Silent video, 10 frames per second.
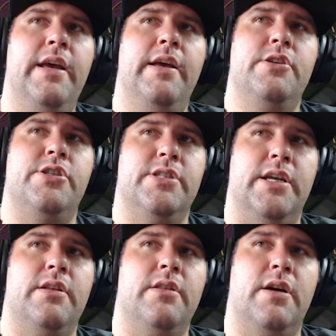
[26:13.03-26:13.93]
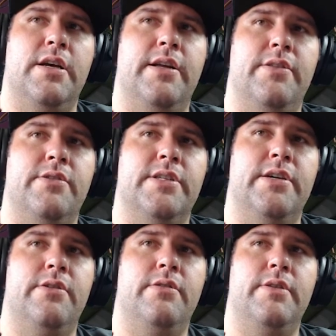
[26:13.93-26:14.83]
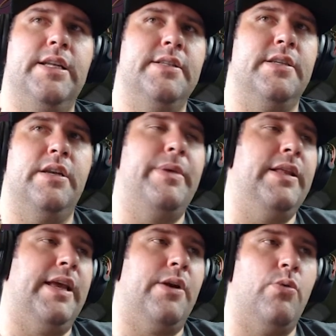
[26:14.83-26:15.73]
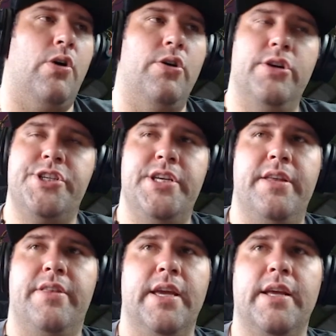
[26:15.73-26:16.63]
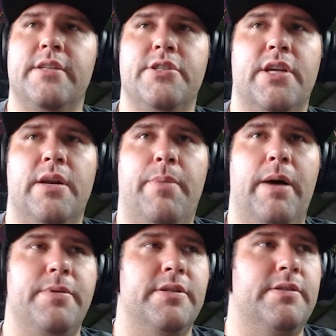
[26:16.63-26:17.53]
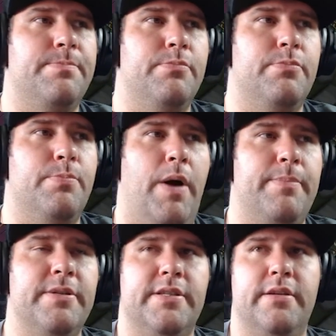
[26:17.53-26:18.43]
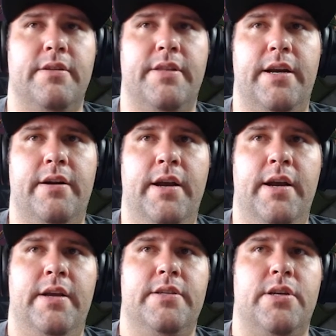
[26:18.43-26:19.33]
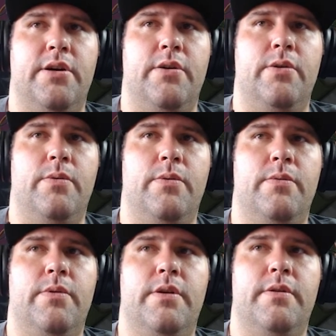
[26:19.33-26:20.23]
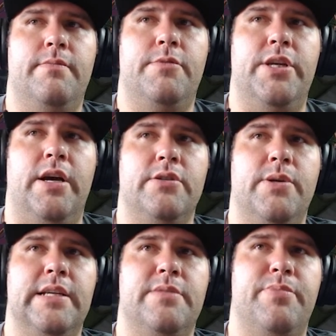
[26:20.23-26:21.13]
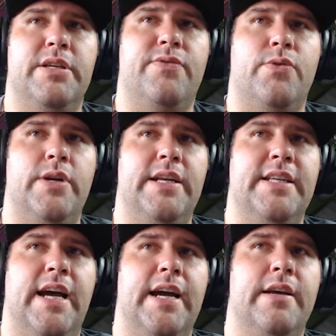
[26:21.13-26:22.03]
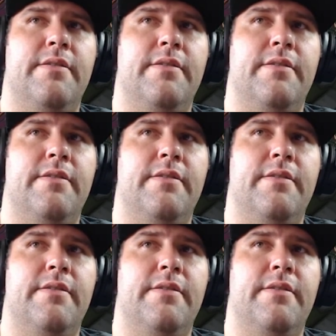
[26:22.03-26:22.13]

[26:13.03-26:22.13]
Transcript: she's going to unlock another skill, and it's going to be like a RNG thing. It's just going to pop a skill in there. So she also has plus 40 attack.